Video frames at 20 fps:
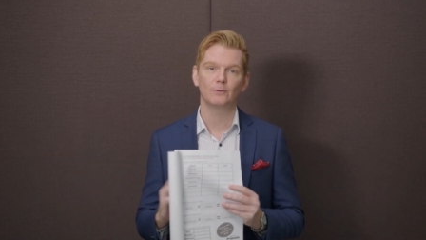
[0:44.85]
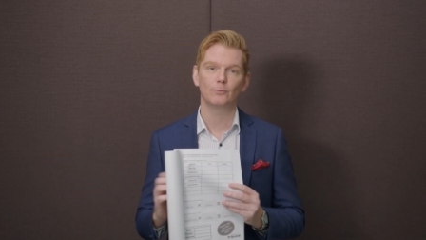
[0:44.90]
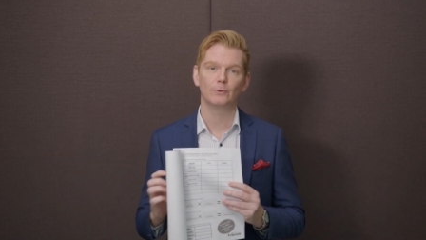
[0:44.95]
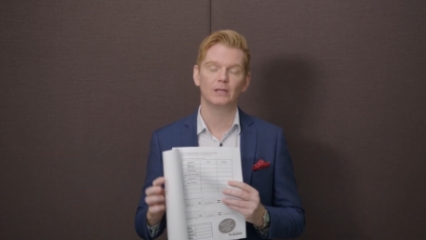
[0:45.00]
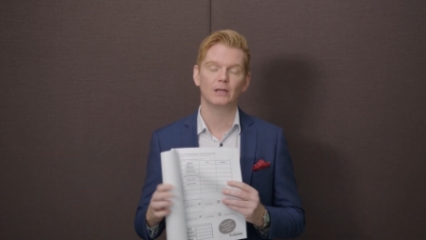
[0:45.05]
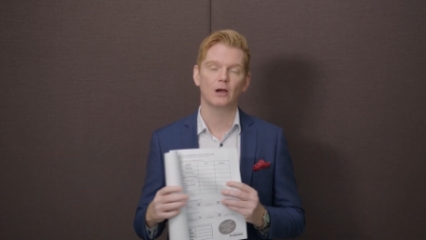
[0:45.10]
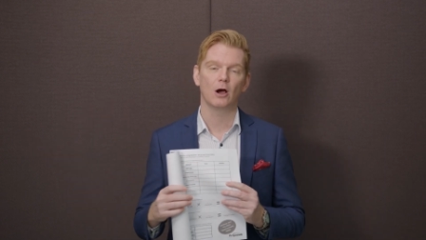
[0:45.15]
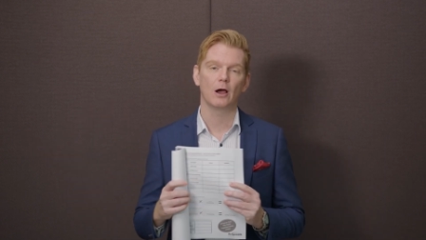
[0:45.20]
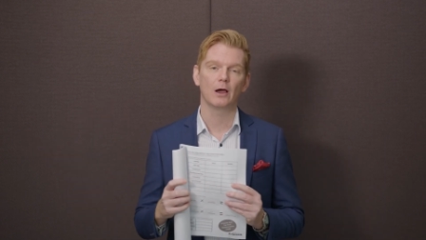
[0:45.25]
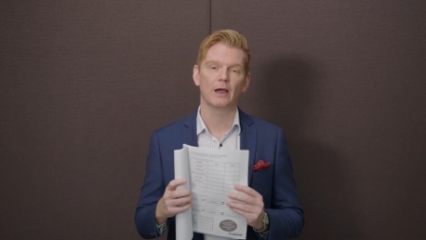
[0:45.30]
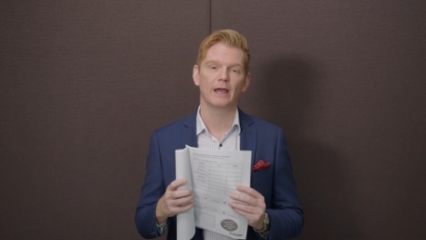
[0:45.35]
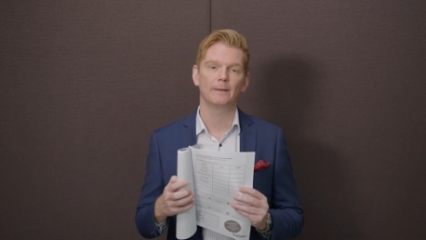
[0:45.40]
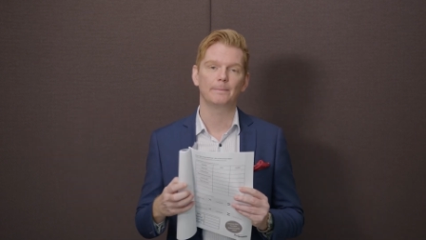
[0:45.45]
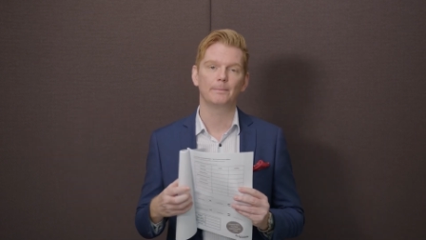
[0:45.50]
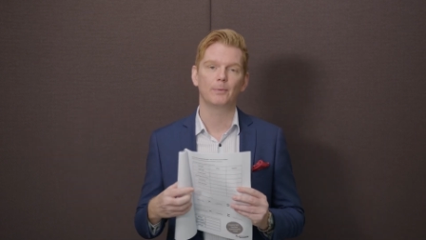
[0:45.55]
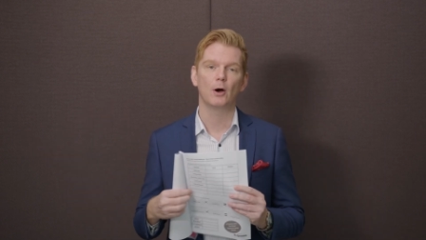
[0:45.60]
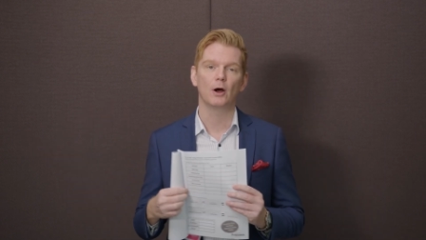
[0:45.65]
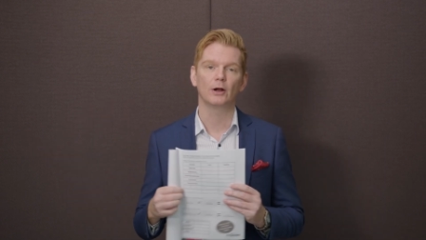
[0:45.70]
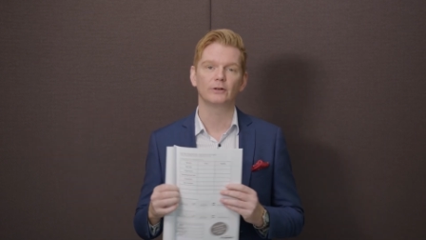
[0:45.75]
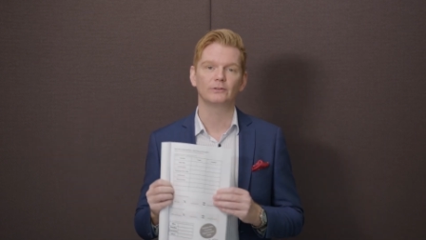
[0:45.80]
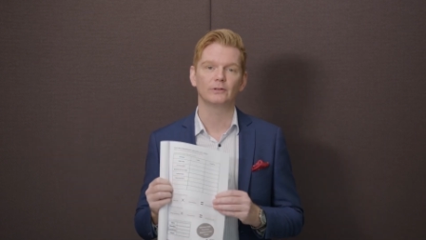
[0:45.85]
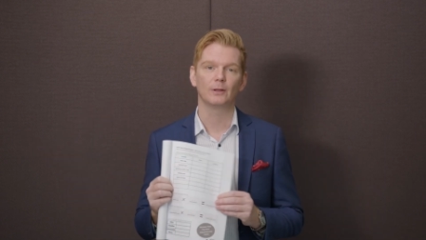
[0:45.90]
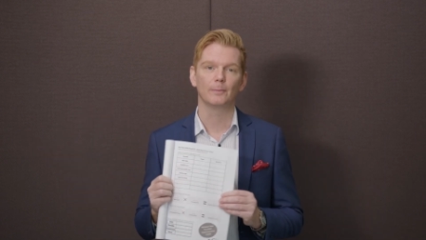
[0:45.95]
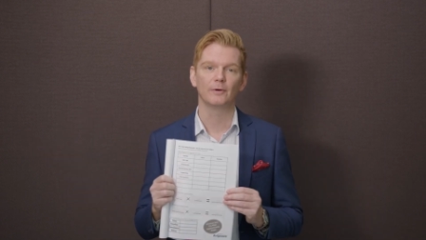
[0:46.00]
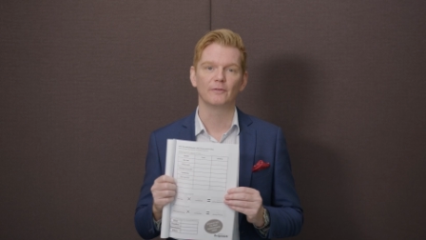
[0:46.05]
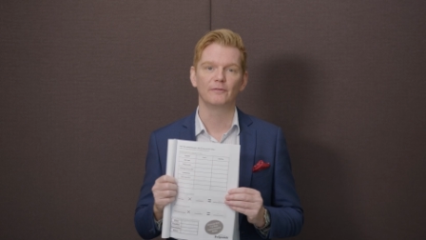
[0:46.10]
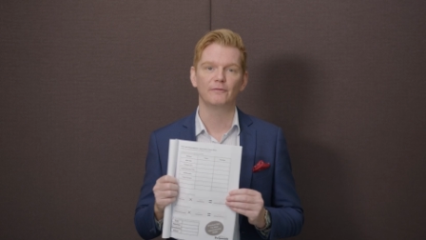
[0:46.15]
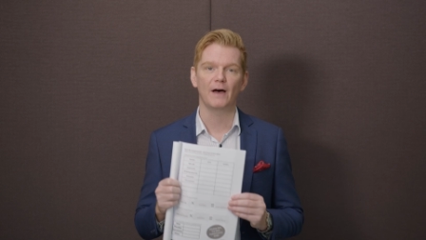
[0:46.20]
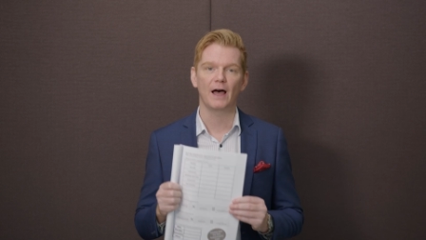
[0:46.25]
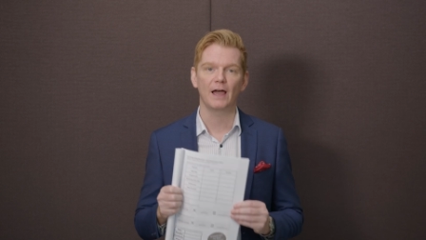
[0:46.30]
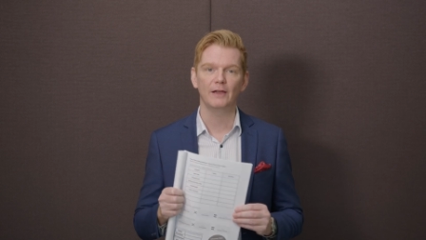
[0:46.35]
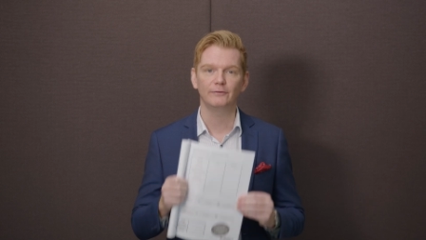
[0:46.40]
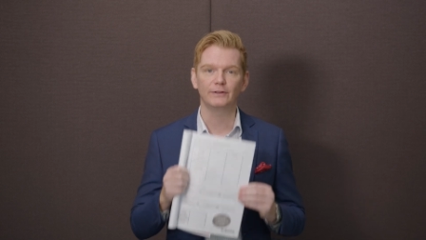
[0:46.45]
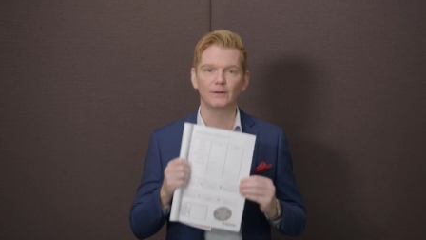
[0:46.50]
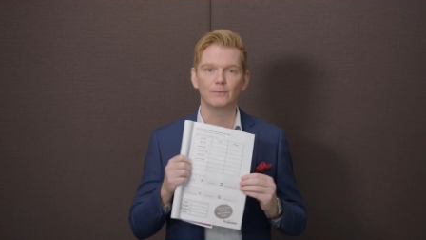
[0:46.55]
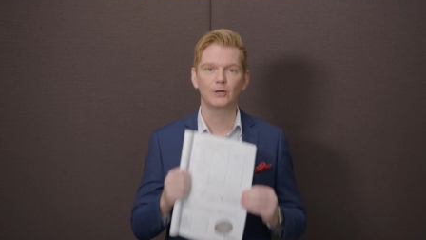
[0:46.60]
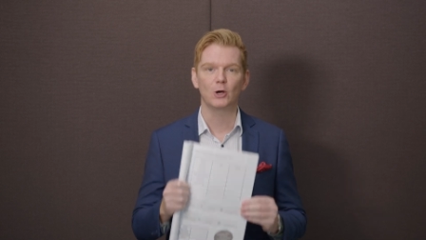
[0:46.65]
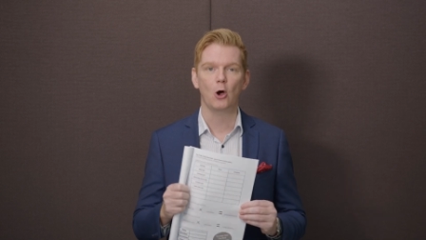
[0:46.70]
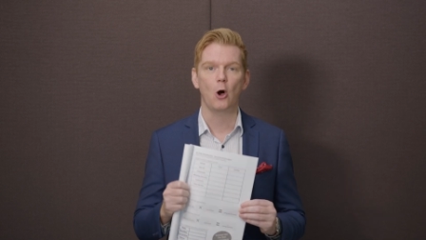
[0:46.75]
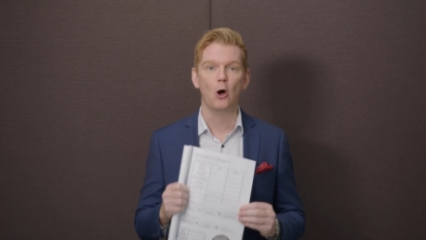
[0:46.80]
we are at part number five that
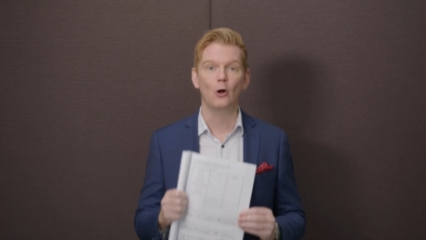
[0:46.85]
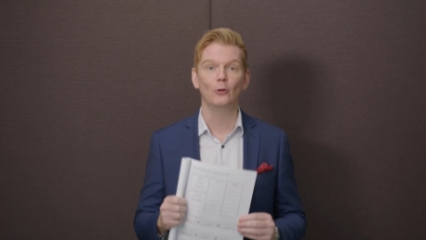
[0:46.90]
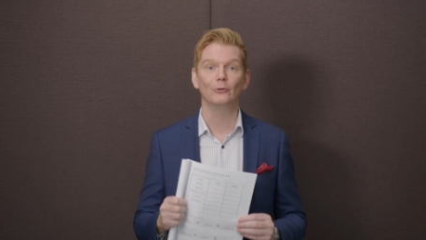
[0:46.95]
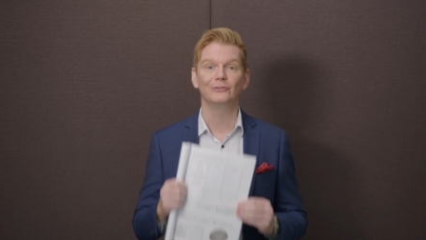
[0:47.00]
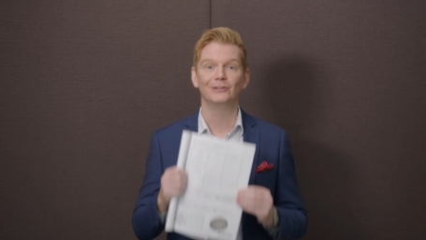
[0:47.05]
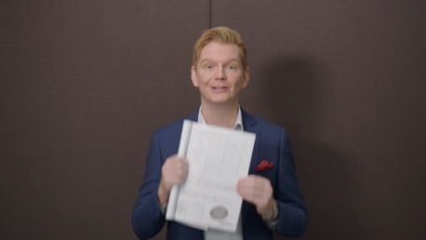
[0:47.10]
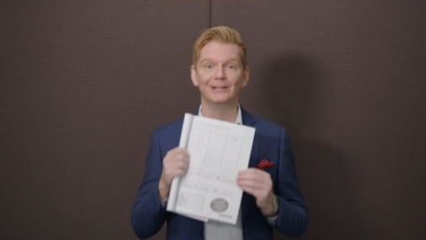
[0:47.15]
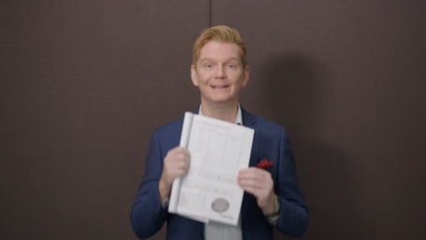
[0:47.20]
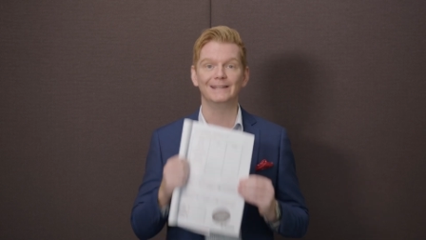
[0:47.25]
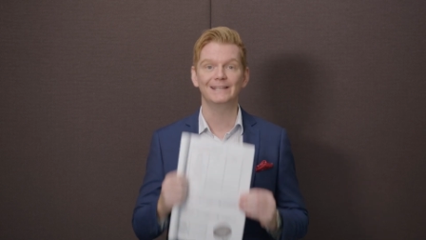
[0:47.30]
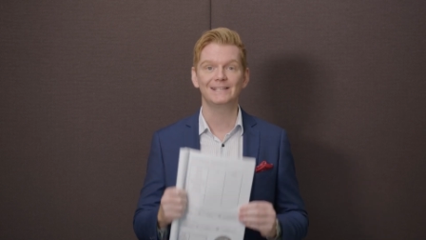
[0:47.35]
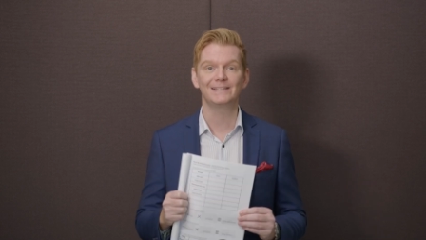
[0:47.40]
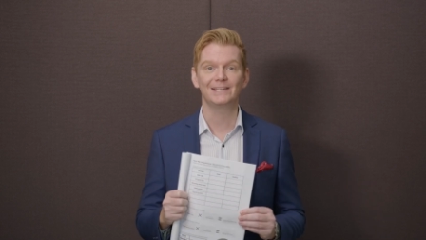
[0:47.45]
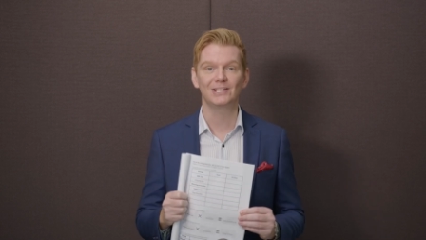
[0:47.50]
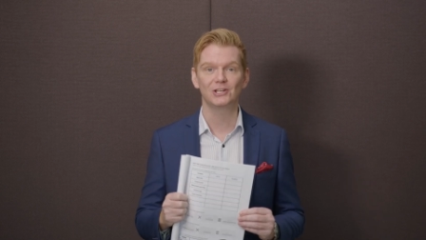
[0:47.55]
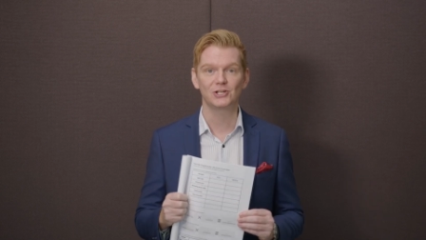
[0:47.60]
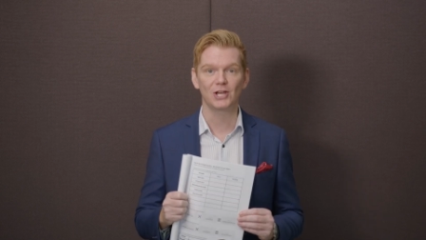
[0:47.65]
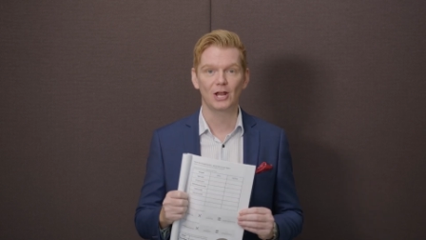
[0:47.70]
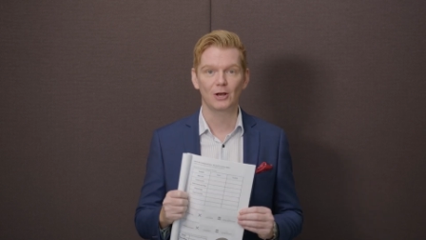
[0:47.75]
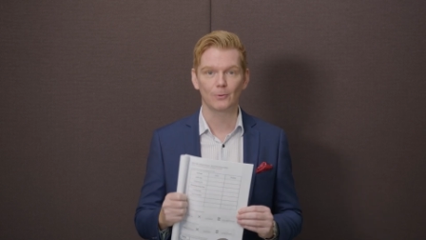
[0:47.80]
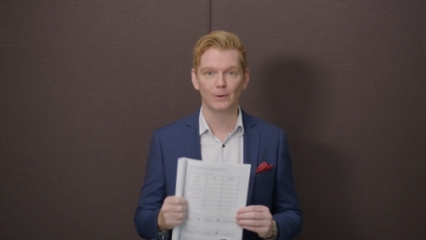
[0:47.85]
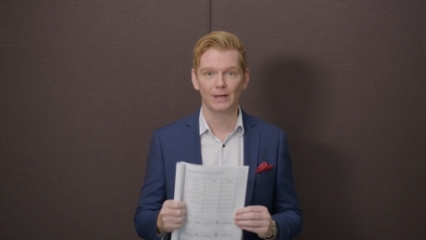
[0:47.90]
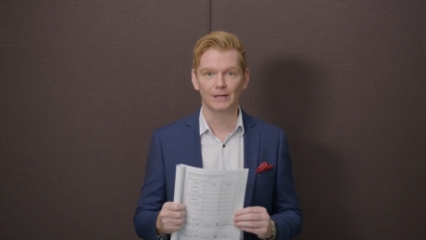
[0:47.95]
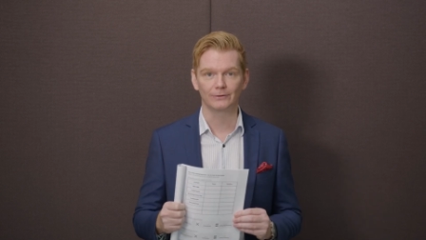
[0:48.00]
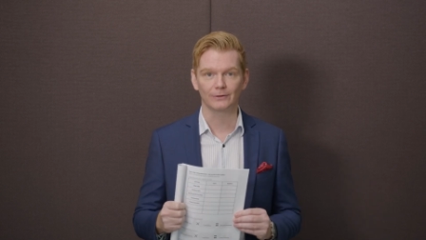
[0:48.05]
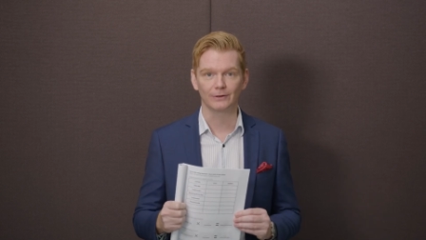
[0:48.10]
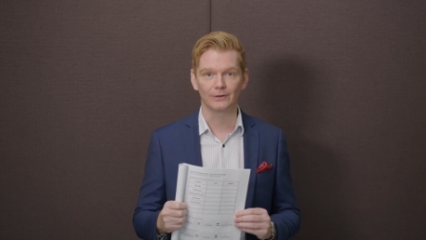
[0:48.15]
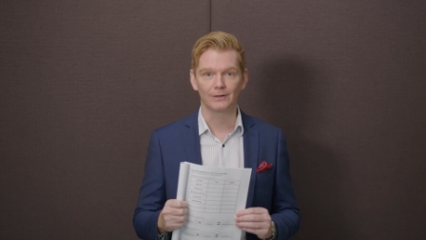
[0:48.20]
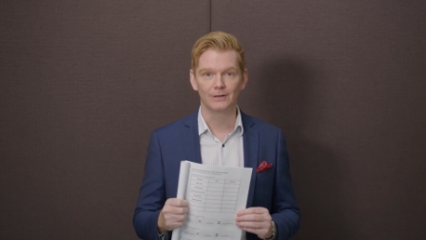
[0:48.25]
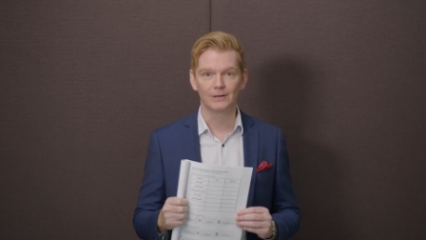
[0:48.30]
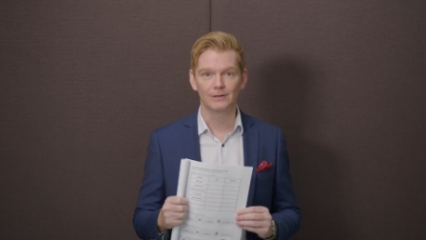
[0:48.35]
we call the listing generator.